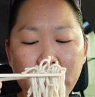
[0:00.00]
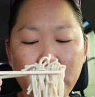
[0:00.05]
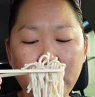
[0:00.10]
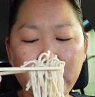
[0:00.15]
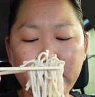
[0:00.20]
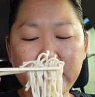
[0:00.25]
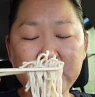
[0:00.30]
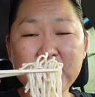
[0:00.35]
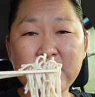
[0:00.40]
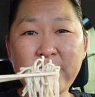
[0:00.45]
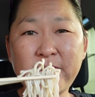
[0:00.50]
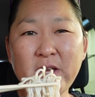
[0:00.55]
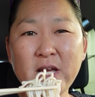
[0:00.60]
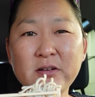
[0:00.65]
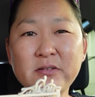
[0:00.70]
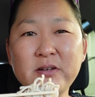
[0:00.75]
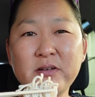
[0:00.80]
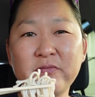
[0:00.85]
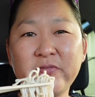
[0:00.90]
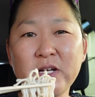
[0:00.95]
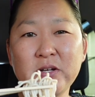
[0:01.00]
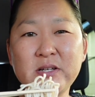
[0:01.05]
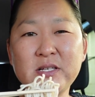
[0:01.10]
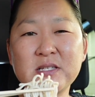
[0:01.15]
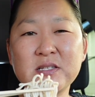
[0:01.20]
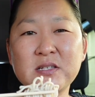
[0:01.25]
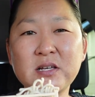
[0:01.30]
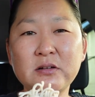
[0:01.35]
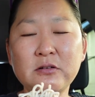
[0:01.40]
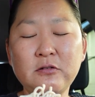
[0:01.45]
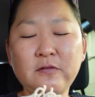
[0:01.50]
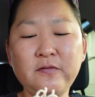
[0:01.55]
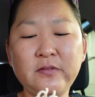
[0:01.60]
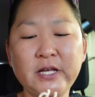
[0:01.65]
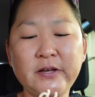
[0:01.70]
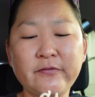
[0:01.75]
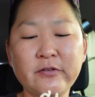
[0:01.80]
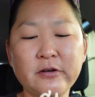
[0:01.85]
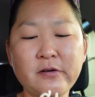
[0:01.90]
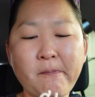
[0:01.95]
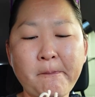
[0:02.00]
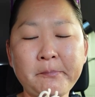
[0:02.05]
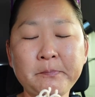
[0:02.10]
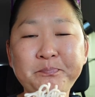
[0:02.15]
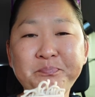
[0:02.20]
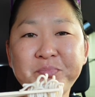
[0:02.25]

It's a very, very subtle flavor,